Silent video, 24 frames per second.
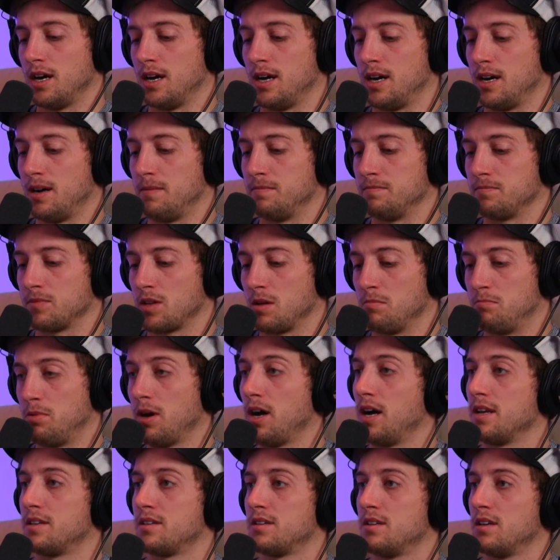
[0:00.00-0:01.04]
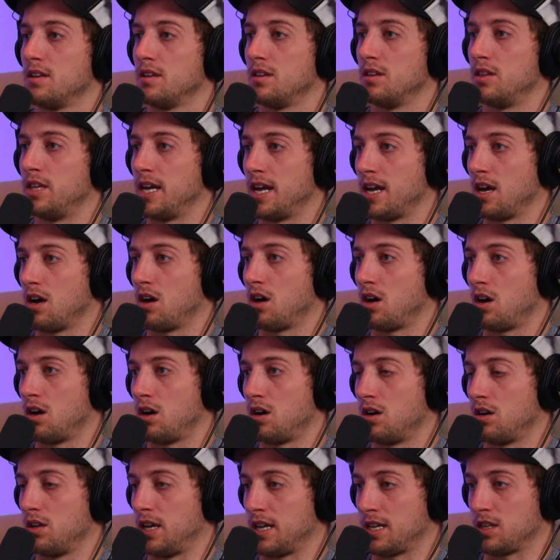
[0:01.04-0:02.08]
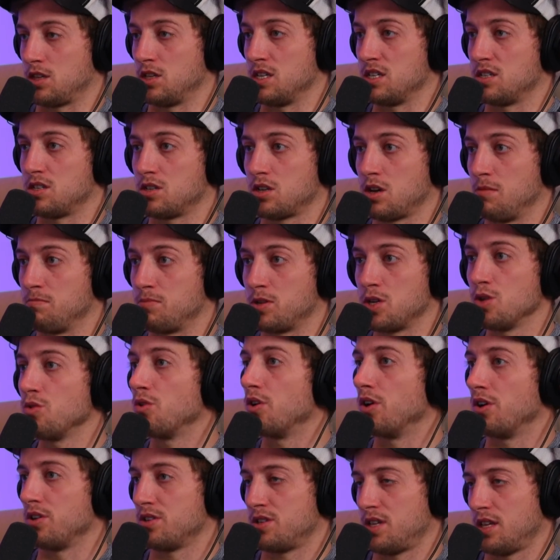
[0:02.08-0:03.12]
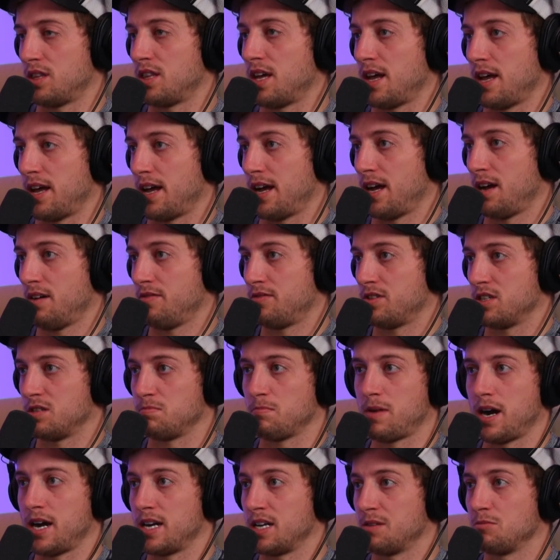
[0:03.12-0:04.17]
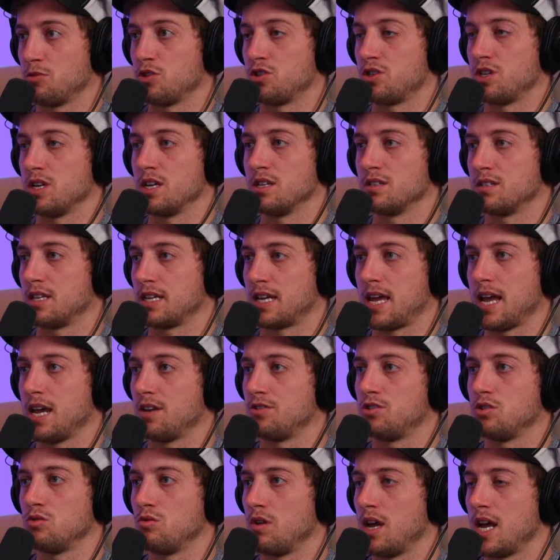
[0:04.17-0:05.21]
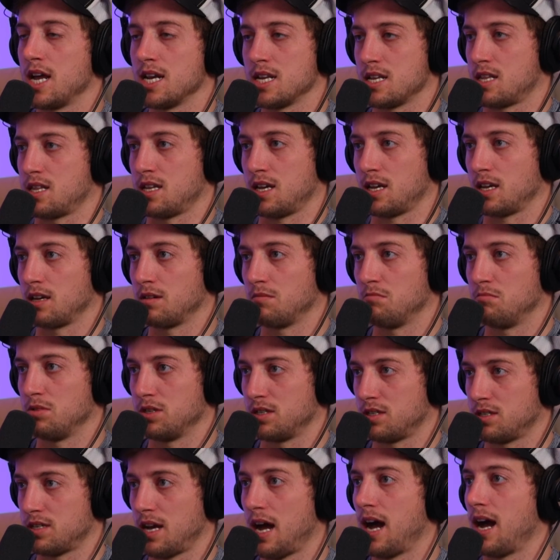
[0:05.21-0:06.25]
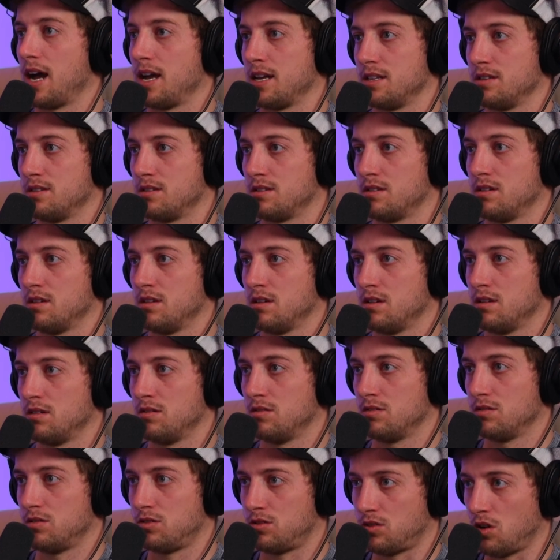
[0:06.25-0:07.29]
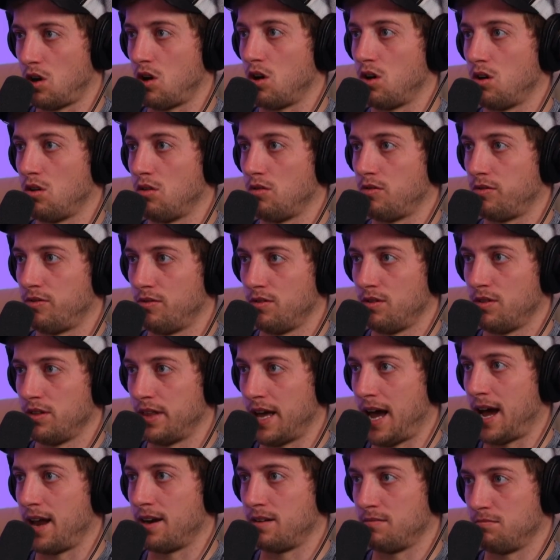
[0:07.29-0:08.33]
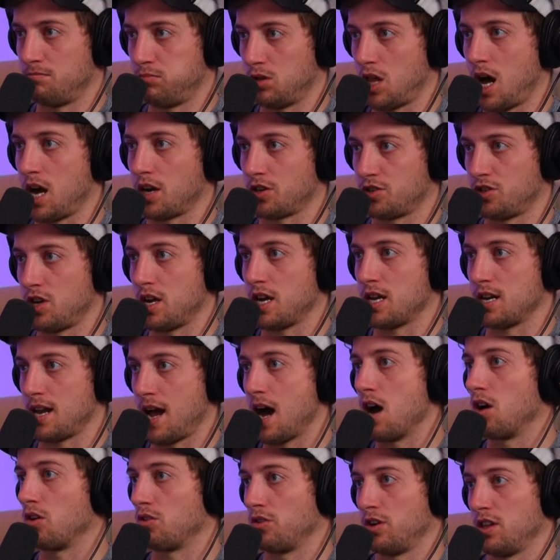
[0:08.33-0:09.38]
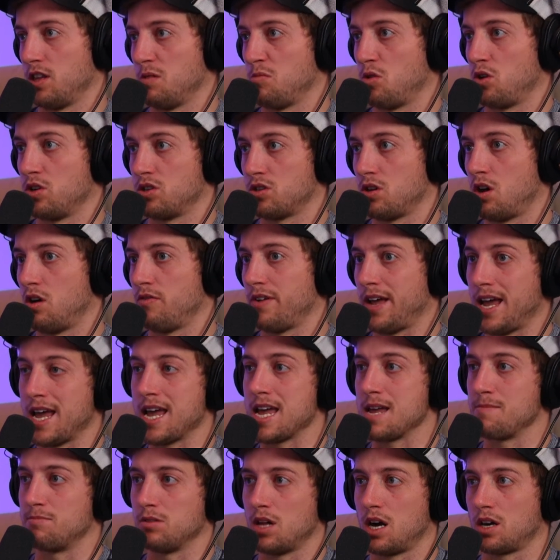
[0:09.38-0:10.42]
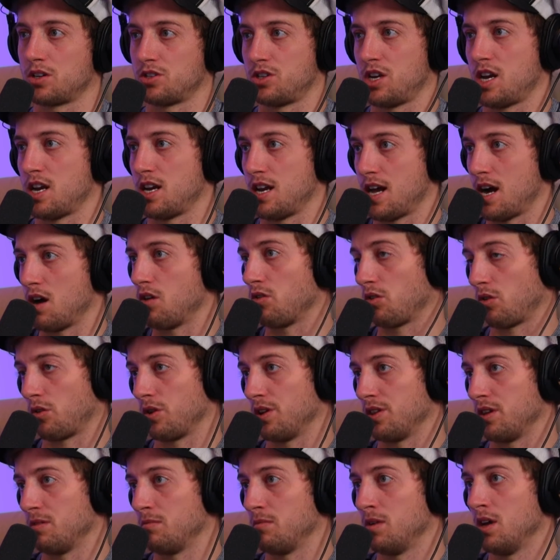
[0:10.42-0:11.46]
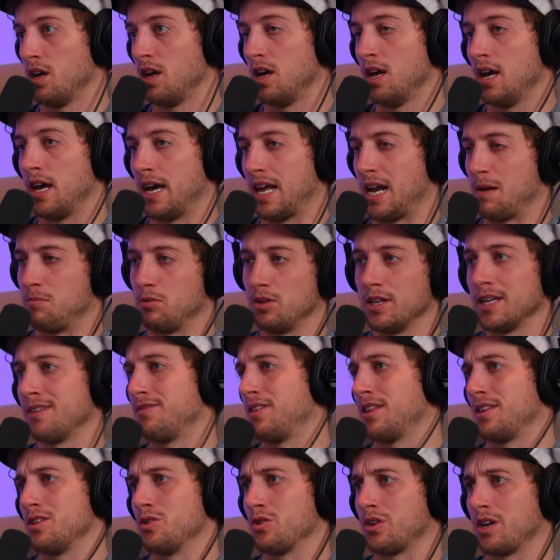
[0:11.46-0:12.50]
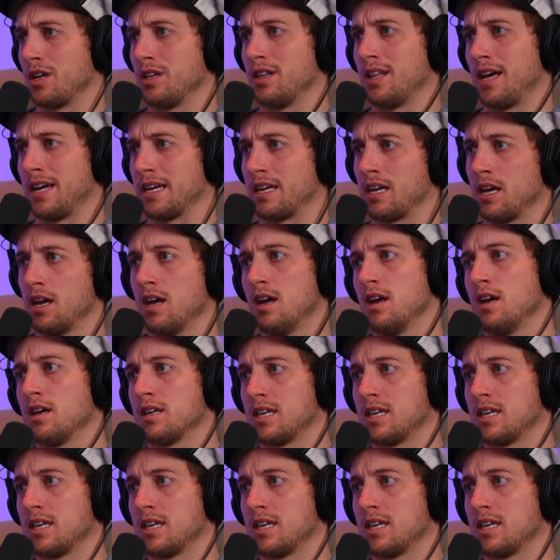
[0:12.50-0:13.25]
But they are like these computers that they have, these mining machines, they can't do anything besides solve that blockchain algorithm, or solve a blockchain algorithm. And I believe that you can like